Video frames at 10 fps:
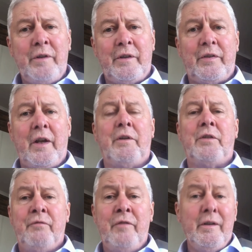your
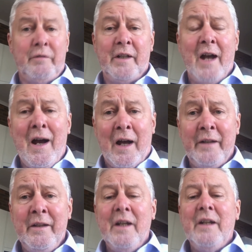savings very, very
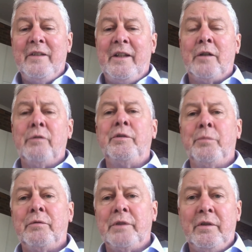hard to get a
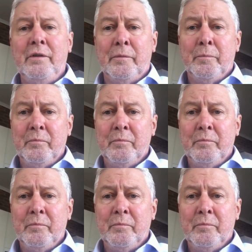reasonable return.